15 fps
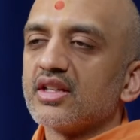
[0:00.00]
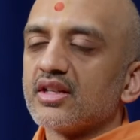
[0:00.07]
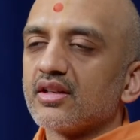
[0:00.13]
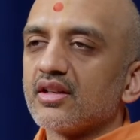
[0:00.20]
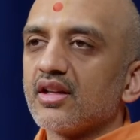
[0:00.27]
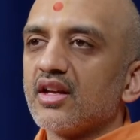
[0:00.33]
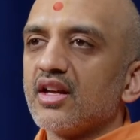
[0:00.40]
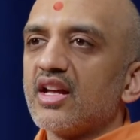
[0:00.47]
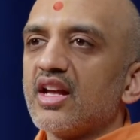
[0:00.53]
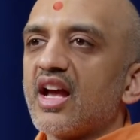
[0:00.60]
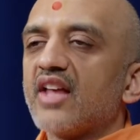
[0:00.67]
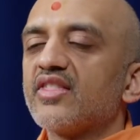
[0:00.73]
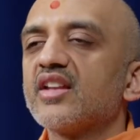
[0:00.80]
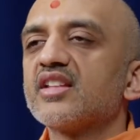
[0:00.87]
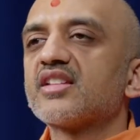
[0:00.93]
eat.
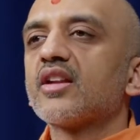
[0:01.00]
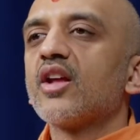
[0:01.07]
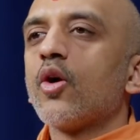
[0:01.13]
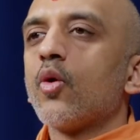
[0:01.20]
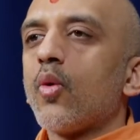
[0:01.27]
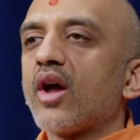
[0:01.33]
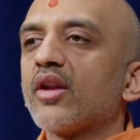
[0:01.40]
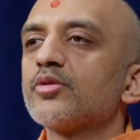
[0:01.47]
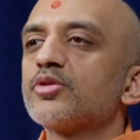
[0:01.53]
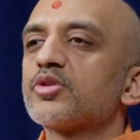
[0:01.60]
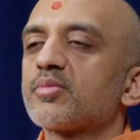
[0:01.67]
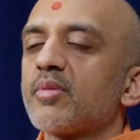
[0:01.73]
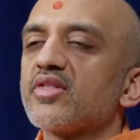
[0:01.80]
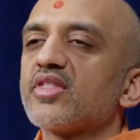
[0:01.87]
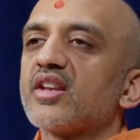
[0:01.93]
And then he said, "Why don't you
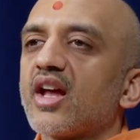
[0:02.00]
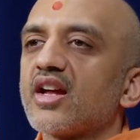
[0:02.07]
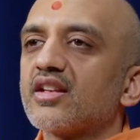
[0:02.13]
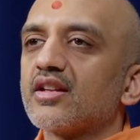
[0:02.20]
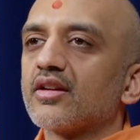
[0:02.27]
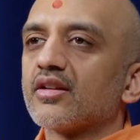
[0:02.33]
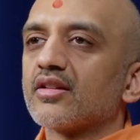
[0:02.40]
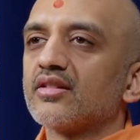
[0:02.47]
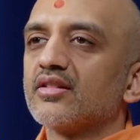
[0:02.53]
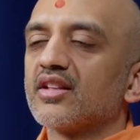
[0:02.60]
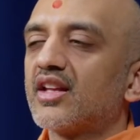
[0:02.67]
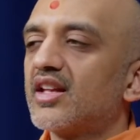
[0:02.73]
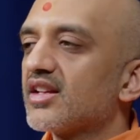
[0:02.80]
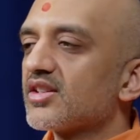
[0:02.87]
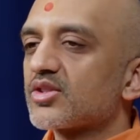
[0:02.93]
spend the night here?" The
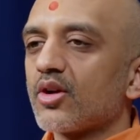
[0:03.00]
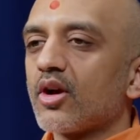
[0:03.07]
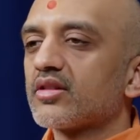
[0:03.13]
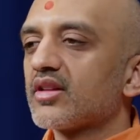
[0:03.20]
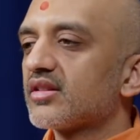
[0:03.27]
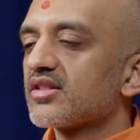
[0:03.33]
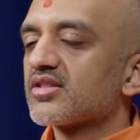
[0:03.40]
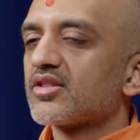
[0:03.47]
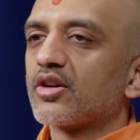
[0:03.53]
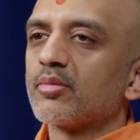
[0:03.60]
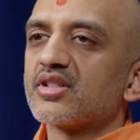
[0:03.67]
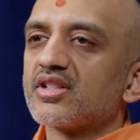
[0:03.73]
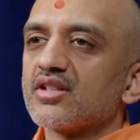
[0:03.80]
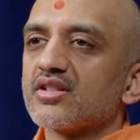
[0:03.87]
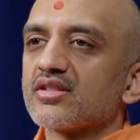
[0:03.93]
king saw that this
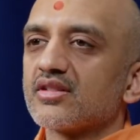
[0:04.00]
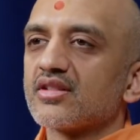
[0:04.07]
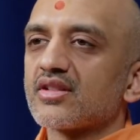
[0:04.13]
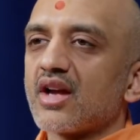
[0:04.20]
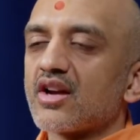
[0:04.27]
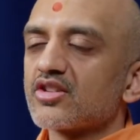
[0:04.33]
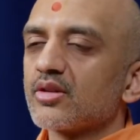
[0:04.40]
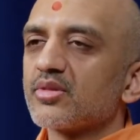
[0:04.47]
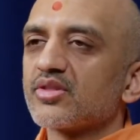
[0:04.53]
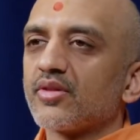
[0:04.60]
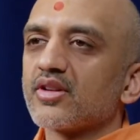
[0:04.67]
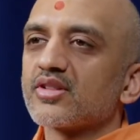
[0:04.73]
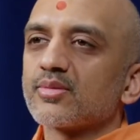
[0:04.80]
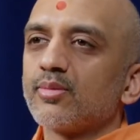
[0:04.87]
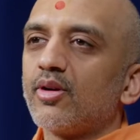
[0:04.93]
hermitage, this ashram is
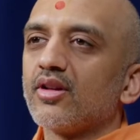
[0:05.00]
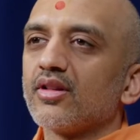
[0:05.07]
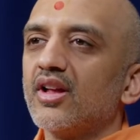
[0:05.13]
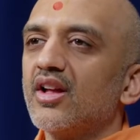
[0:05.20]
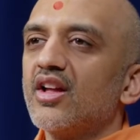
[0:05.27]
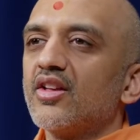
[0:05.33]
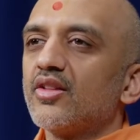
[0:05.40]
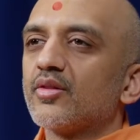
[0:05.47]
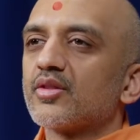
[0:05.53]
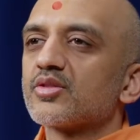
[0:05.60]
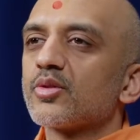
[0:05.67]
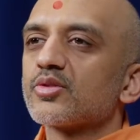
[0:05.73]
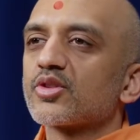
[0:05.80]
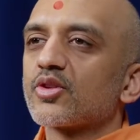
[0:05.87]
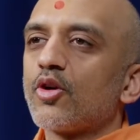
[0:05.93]
very small. There's
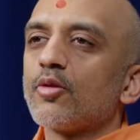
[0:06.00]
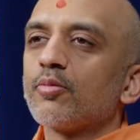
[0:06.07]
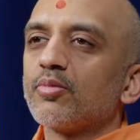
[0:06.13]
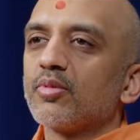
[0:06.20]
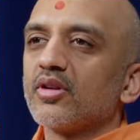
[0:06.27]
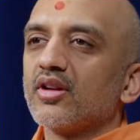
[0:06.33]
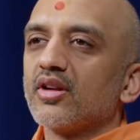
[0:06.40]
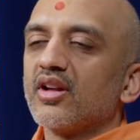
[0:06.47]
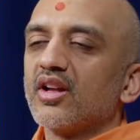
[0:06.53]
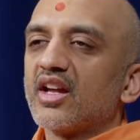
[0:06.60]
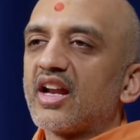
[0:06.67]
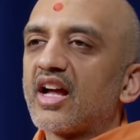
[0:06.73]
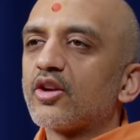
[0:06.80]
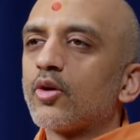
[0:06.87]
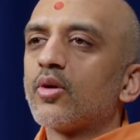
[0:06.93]
no scope,
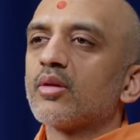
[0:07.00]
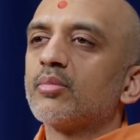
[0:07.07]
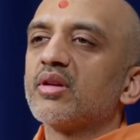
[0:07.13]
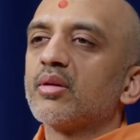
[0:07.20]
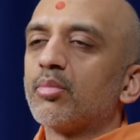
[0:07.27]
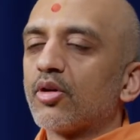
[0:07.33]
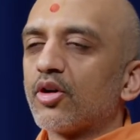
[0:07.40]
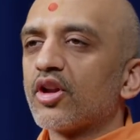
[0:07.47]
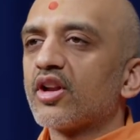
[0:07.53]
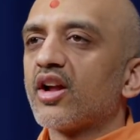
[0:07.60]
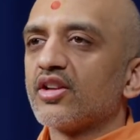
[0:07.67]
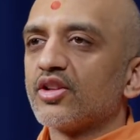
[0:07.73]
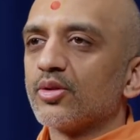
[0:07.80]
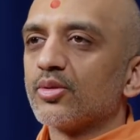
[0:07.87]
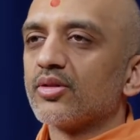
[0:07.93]
and I don't want to be a burden
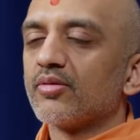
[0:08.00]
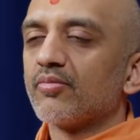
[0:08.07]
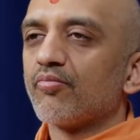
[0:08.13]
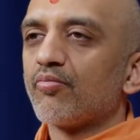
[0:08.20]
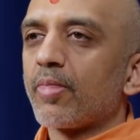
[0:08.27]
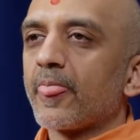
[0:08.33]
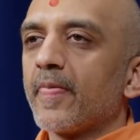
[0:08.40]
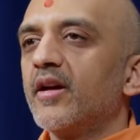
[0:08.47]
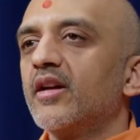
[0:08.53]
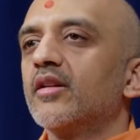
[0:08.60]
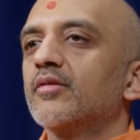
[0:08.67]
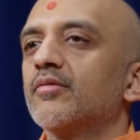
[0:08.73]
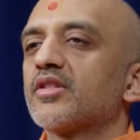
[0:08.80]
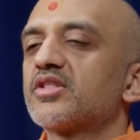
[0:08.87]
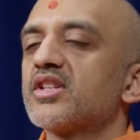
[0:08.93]
on you.
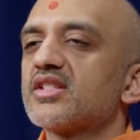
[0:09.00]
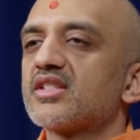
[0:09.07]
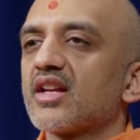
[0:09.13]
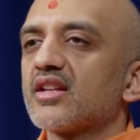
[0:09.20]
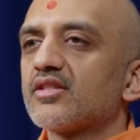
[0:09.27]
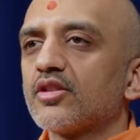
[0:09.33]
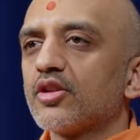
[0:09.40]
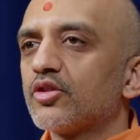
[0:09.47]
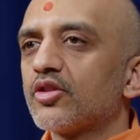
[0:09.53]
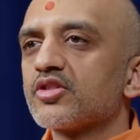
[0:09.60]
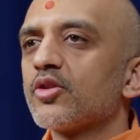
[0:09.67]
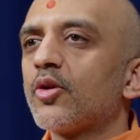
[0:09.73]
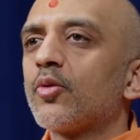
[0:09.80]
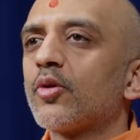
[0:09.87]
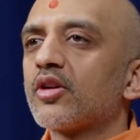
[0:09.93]
Vashi said,
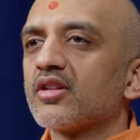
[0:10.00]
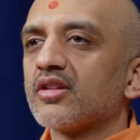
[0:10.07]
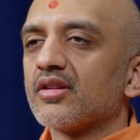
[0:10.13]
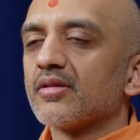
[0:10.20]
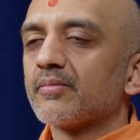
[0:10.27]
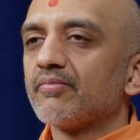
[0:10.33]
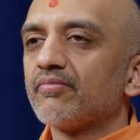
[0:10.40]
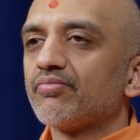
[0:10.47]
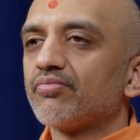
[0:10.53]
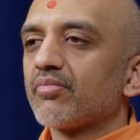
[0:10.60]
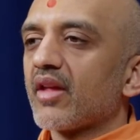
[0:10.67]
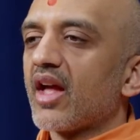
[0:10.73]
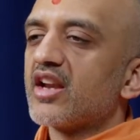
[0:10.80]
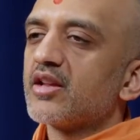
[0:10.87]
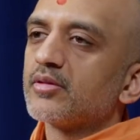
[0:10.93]
"There's no worry."
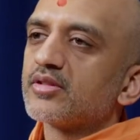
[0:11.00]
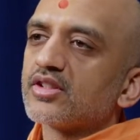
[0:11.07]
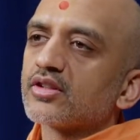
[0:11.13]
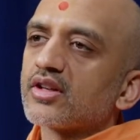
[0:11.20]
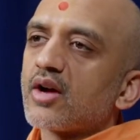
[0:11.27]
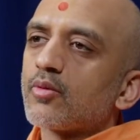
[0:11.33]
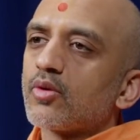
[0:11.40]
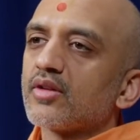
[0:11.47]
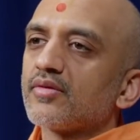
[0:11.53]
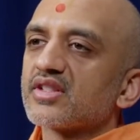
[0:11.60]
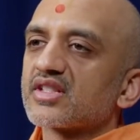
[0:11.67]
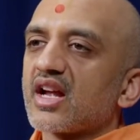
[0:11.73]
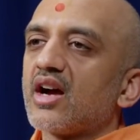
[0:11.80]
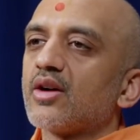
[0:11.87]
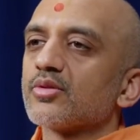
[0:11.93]
And he took out one of
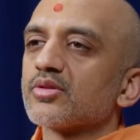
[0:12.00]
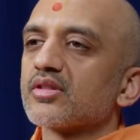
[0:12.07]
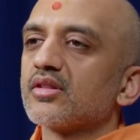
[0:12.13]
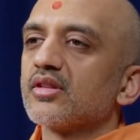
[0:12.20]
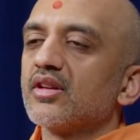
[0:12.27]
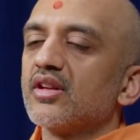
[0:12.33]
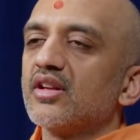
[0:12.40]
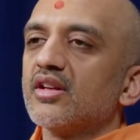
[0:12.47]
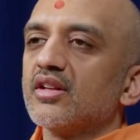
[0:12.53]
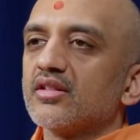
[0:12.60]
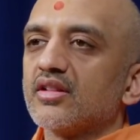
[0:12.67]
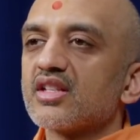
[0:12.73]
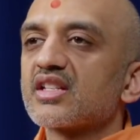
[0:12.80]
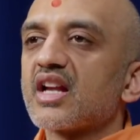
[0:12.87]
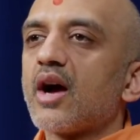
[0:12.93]
his cows.
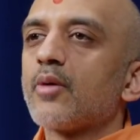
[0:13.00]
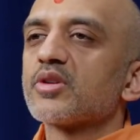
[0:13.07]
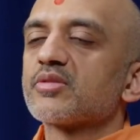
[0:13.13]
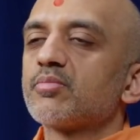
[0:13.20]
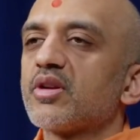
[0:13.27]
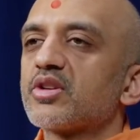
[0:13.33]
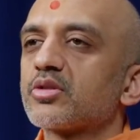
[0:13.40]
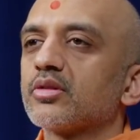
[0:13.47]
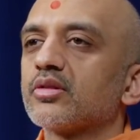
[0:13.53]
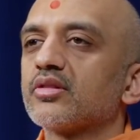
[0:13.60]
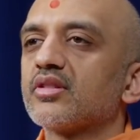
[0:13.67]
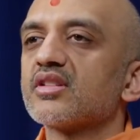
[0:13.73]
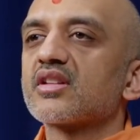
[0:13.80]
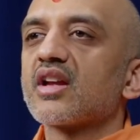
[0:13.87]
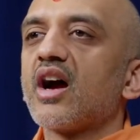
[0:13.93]
This cow was special.
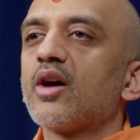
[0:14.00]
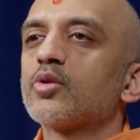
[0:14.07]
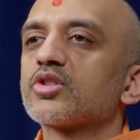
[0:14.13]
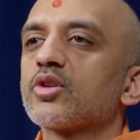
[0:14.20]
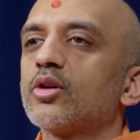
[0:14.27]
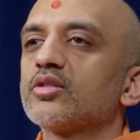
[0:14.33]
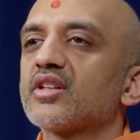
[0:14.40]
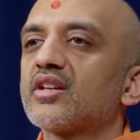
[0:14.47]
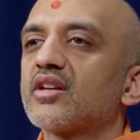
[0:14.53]
This cow was called a